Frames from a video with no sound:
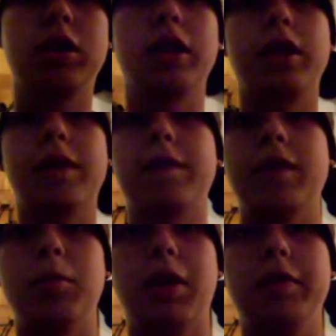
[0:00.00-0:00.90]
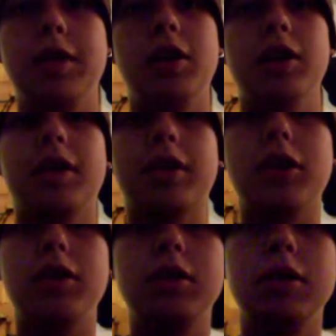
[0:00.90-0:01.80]
thing for my vlogs
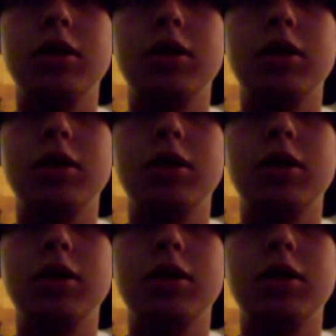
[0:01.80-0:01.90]
done.